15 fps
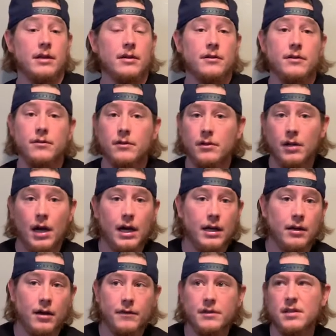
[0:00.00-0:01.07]
They're doing a lot,
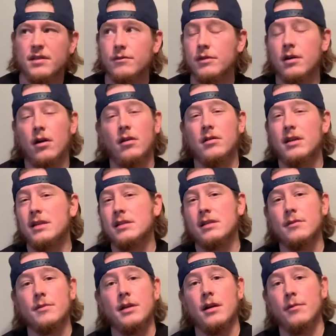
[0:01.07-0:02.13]
and obviously with holidays
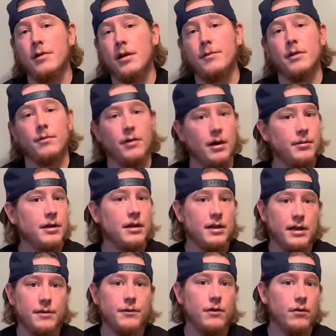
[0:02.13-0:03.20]
going to be coming up, they're probably going to
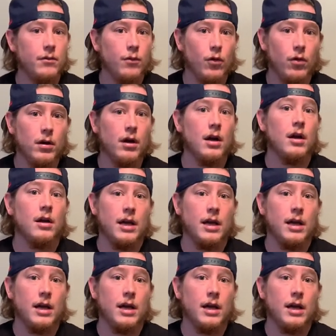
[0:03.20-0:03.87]
keep doing more